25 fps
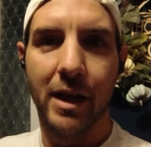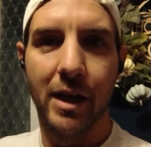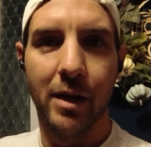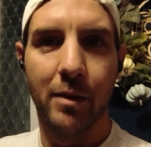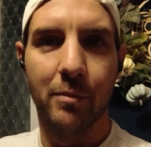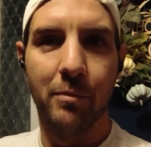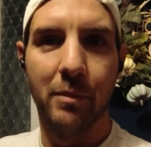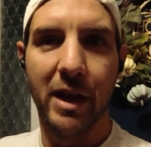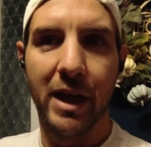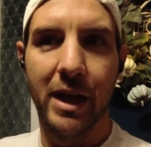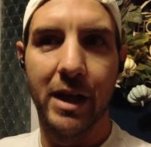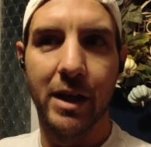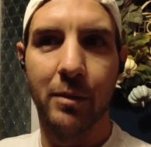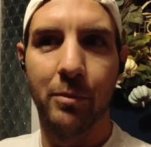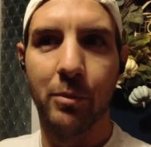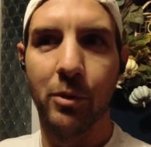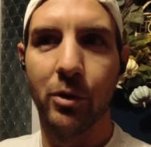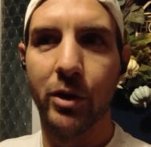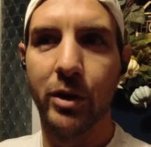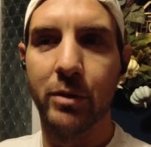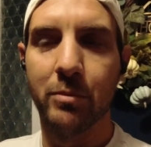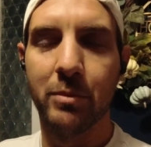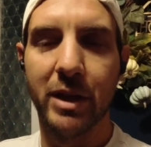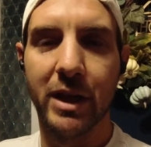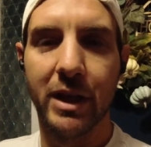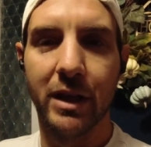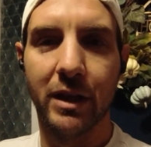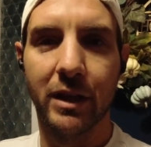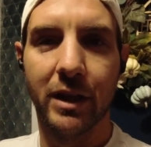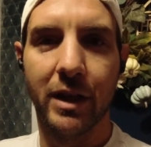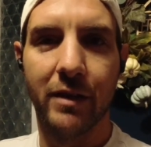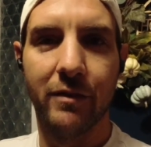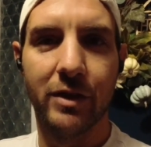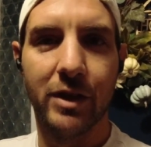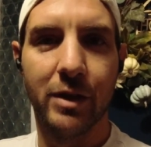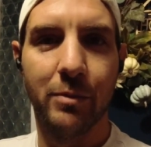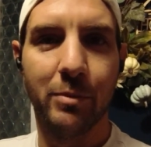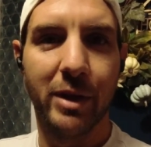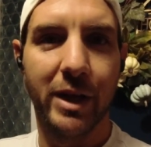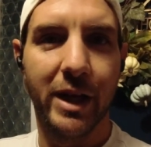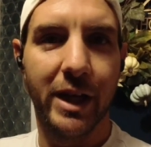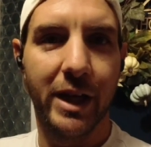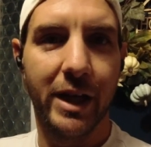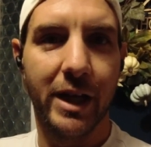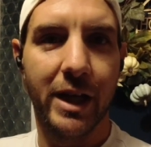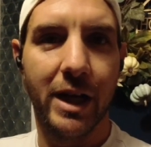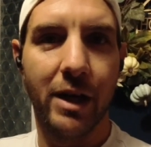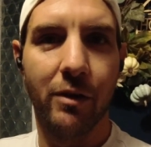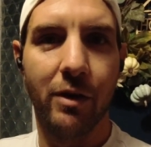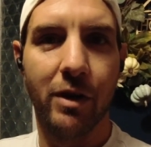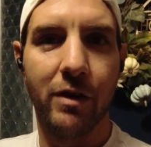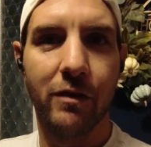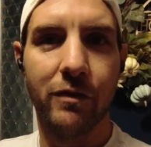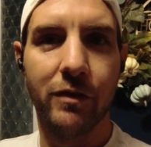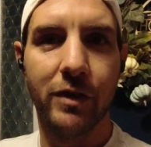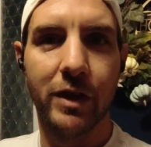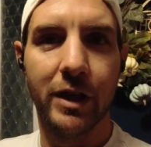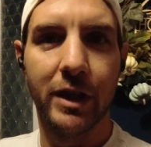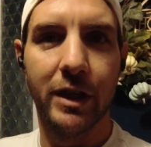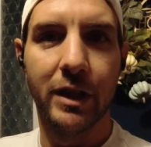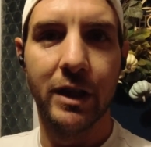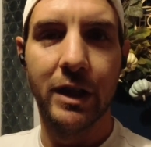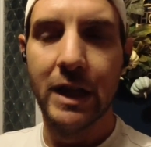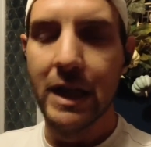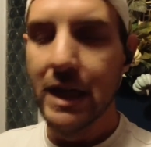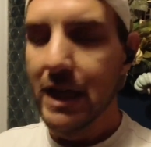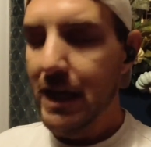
may end up only being 11 depending on how I feel.